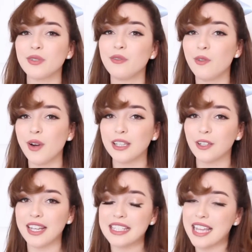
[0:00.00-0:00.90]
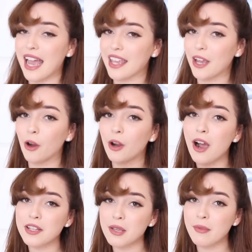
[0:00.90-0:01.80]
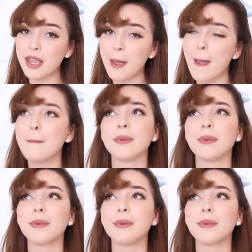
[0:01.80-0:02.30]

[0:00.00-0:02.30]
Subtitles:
to avoid looking tacky or costumey.